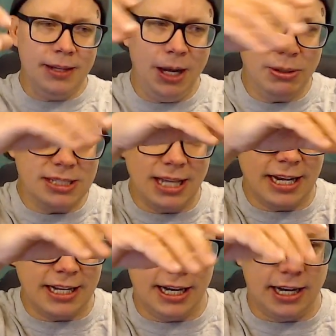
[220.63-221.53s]
it was
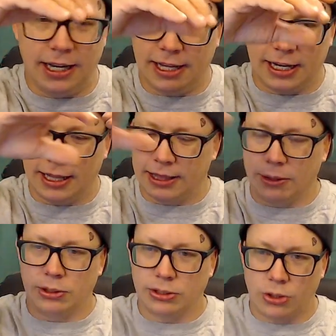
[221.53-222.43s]
like
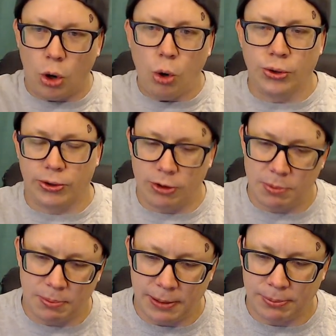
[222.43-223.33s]
there was an older group
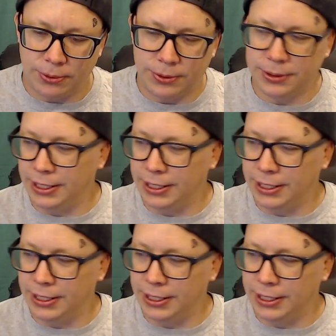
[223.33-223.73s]
of people,